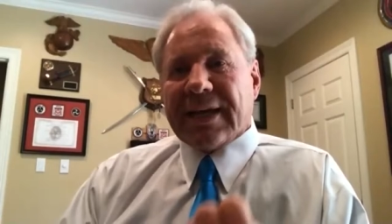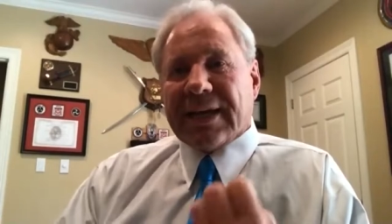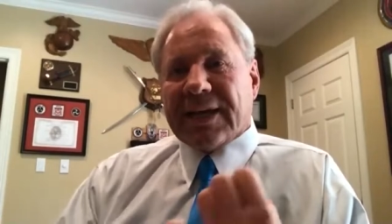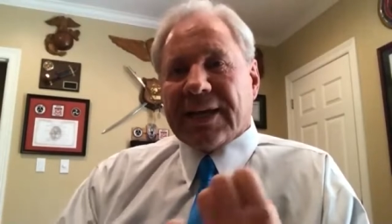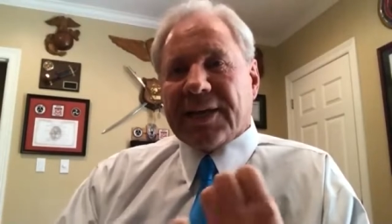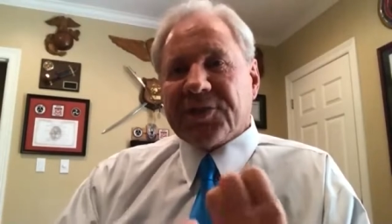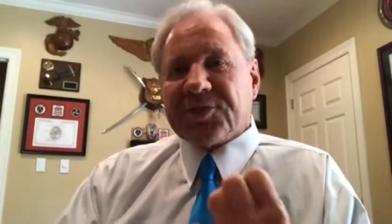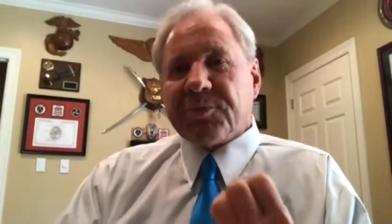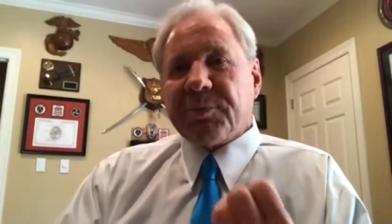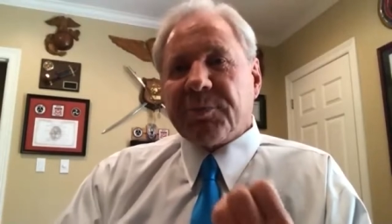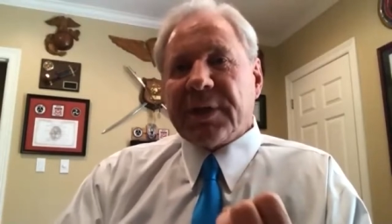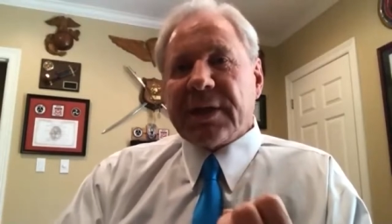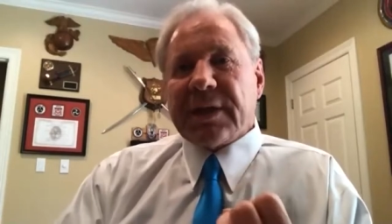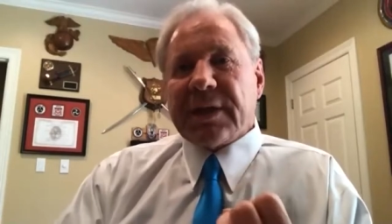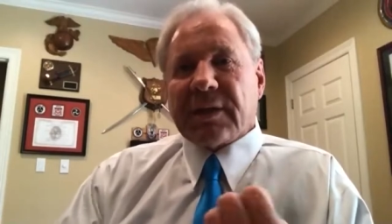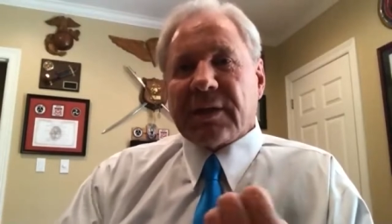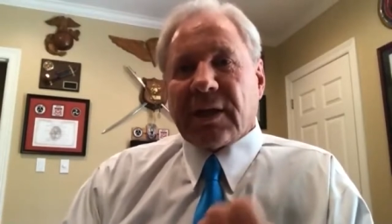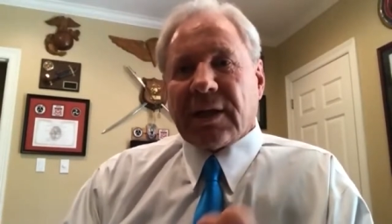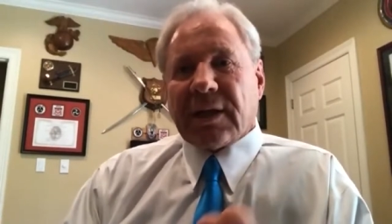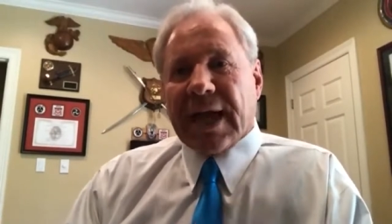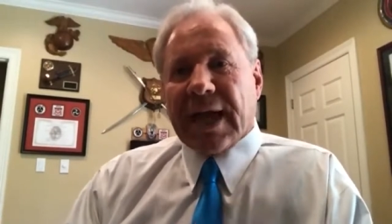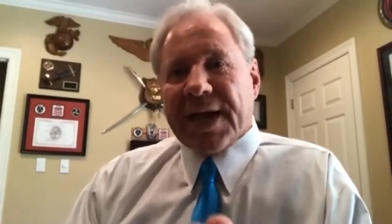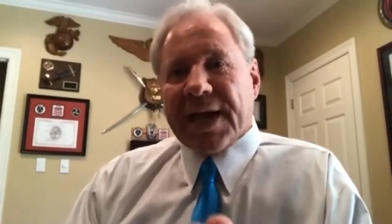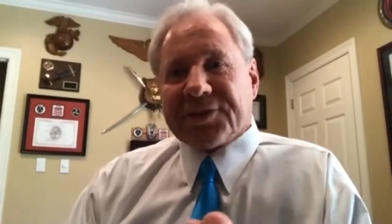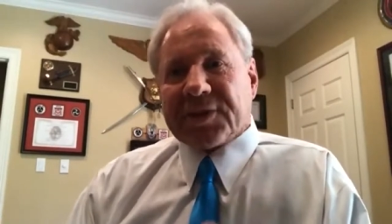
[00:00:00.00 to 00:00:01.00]
is being the
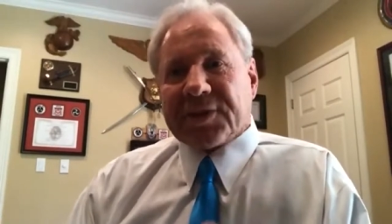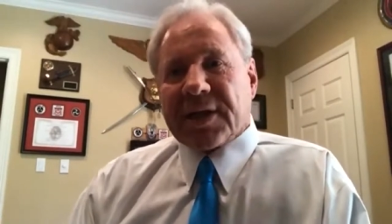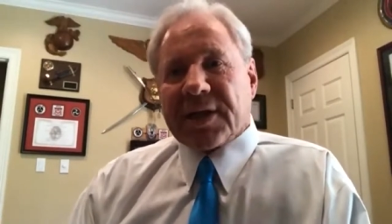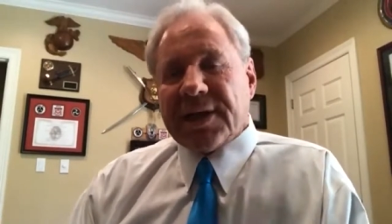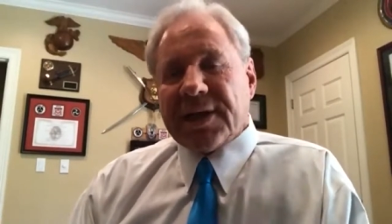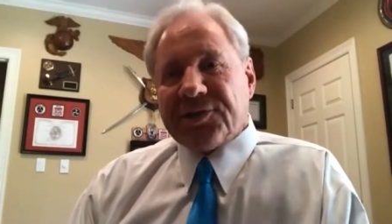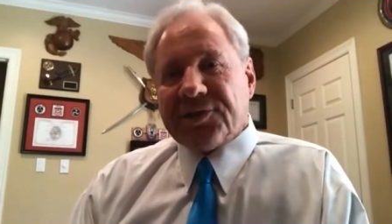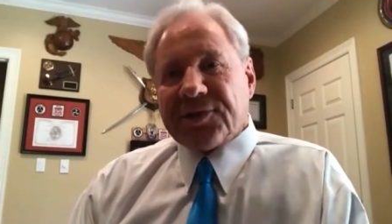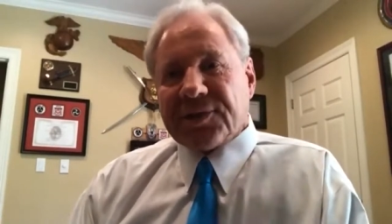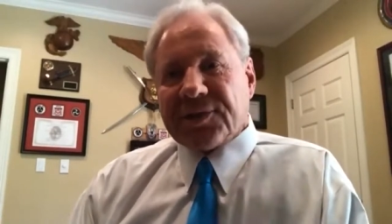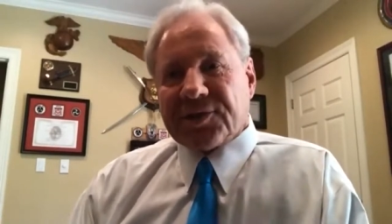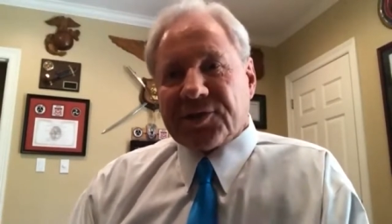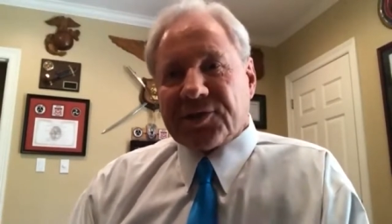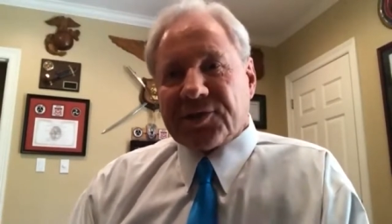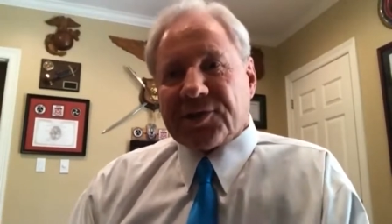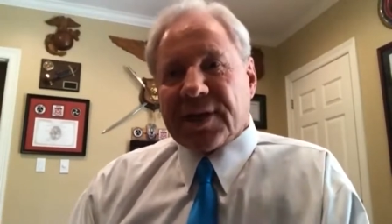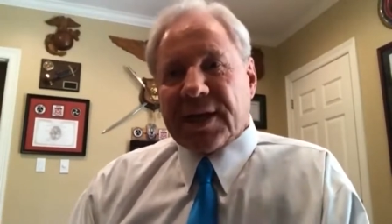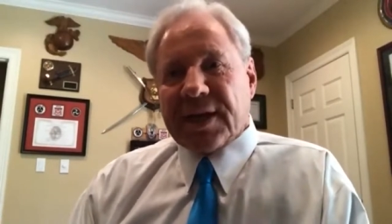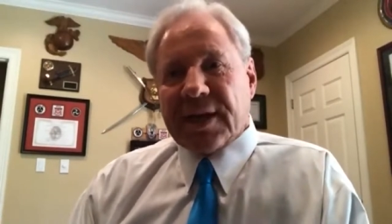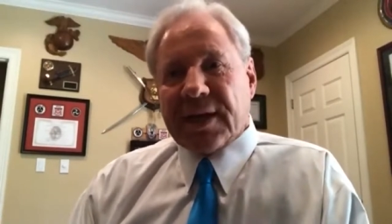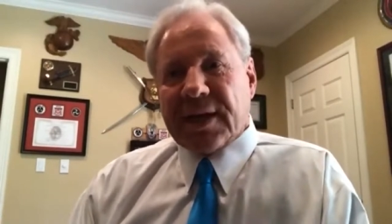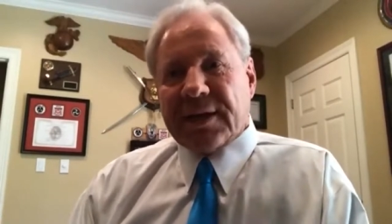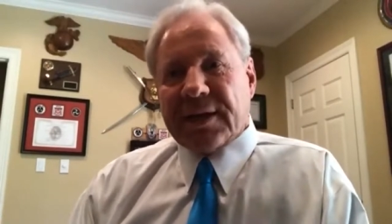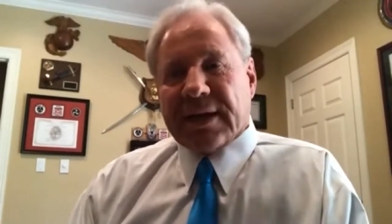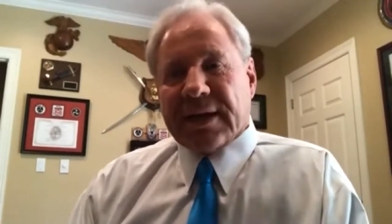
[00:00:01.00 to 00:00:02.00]
last agent
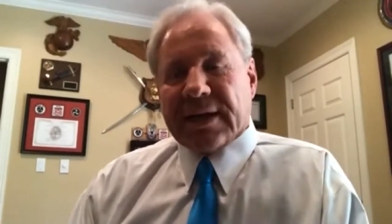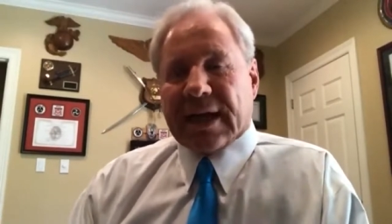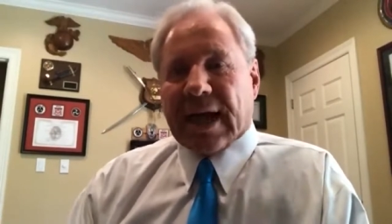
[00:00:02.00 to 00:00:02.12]
standing.